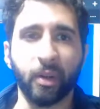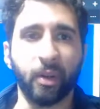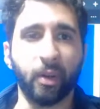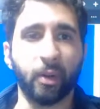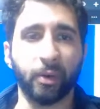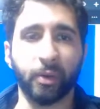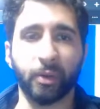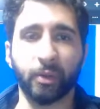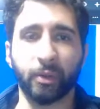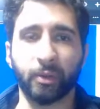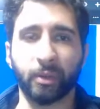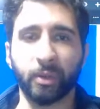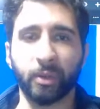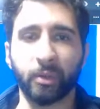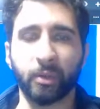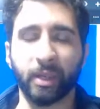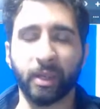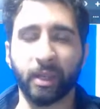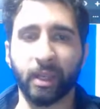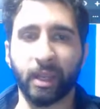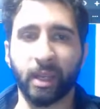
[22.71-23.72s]
or you're
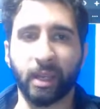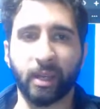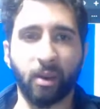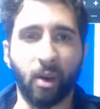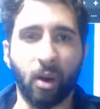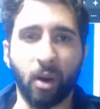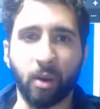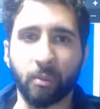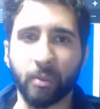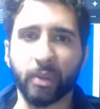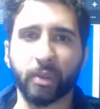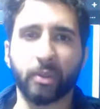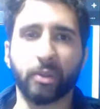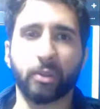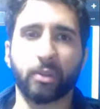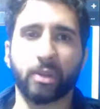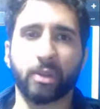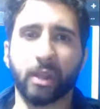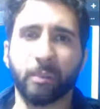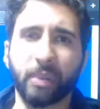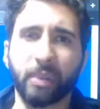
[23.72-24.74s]
doing e-commerce or
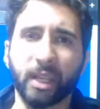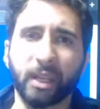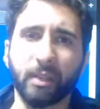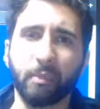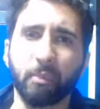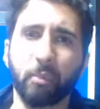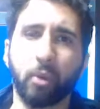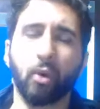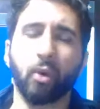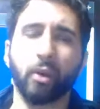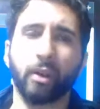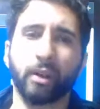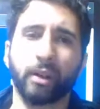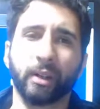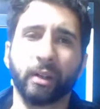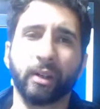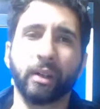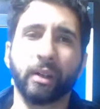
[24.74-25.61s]
something important